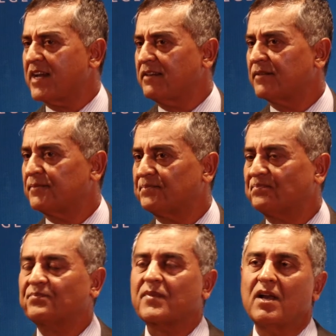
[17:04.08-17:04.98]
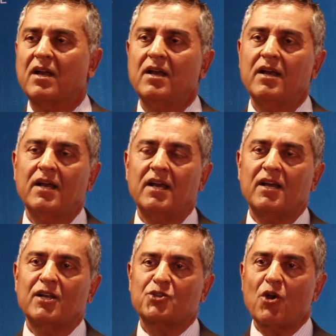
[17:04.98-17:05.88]
right?
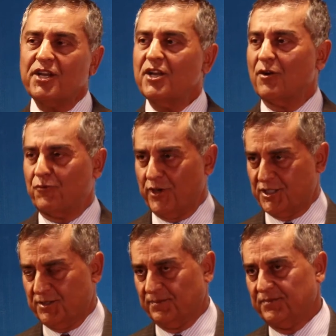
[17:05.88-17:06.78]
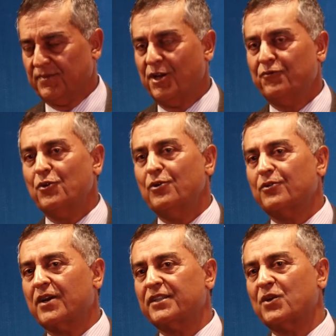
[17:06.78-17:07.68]
Talking of which, if you
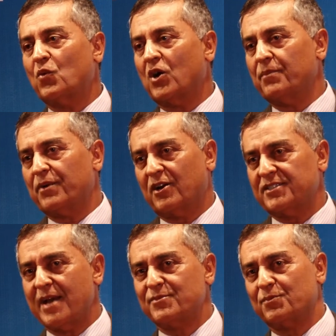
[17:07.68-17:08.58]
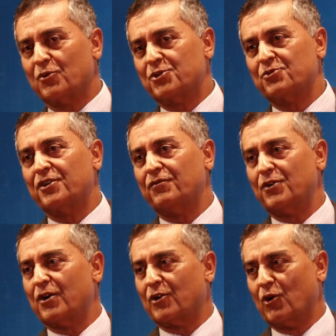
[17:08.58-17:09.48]
look at the world, because I'm supposed to give
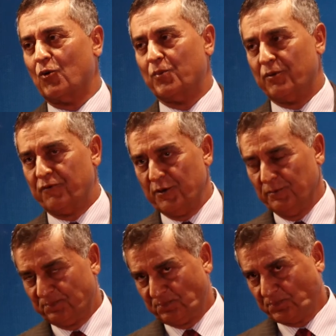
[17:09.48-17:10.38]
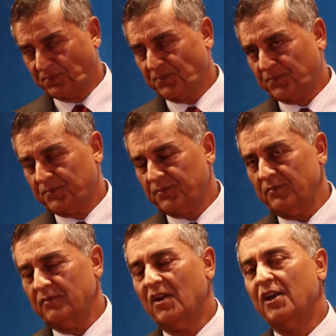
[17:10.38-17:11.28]
you a global view,
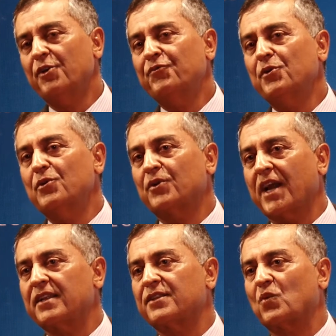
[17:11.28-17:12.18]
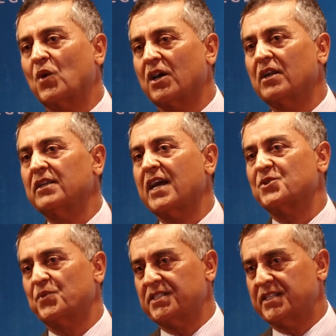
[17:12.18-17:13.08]
if you look at the world
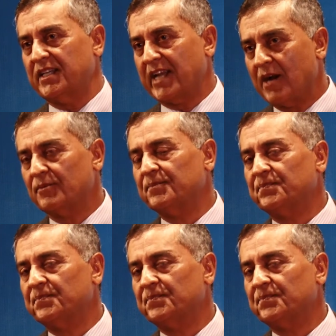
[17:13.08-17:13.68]
as we see now,